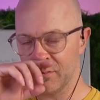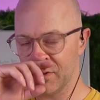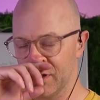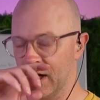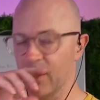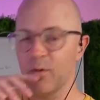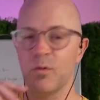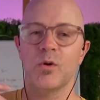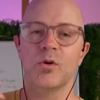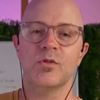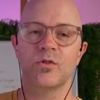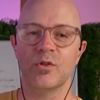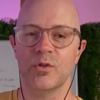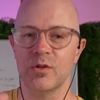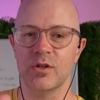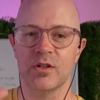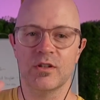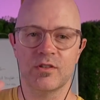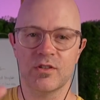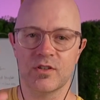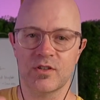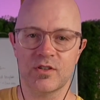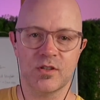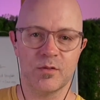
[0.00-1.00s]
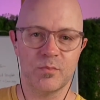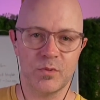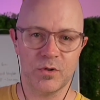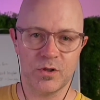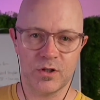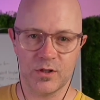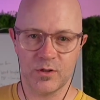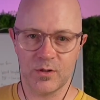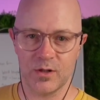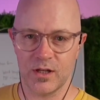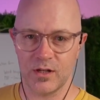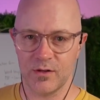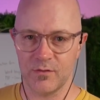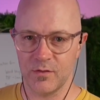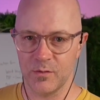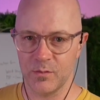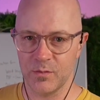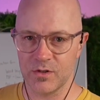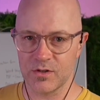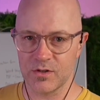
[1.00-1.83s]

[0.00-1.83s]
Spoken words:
But I will do it just to put you out of your